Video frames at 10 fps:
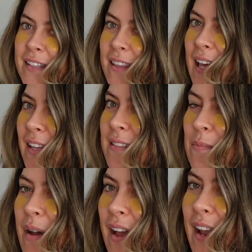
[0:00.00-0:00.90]
That's
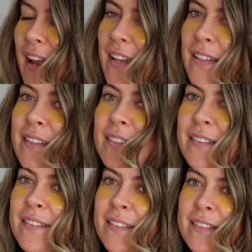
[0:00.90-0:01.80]
my
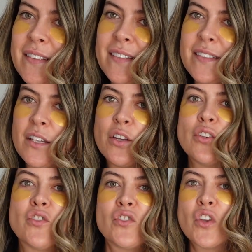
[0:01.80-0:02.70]

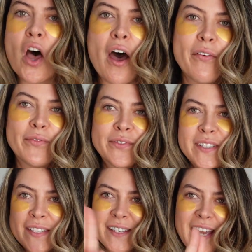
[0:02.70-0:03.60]

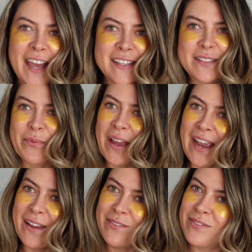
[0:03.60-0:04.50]
soft
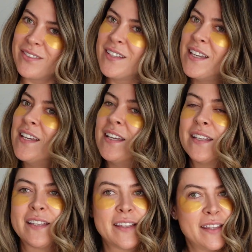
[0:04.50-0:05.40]
S-wave.
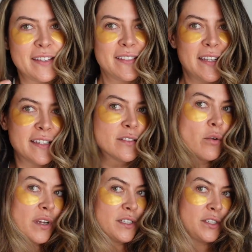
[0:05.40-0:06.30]
This is
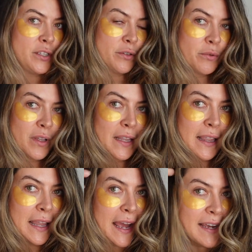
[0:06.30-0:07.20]
going to
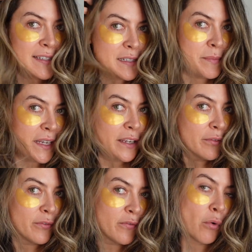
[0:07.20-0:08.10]
last me
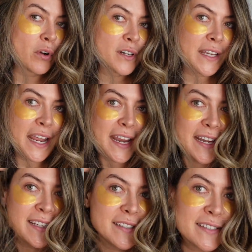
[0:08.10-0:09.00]
4
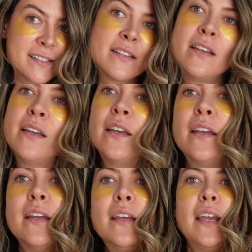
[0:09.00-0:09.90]
days,
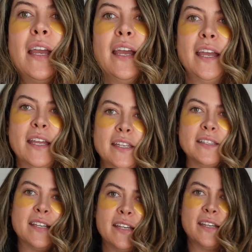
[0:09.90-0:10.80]

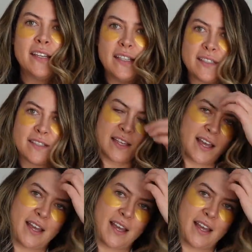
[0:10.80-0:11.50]
and it's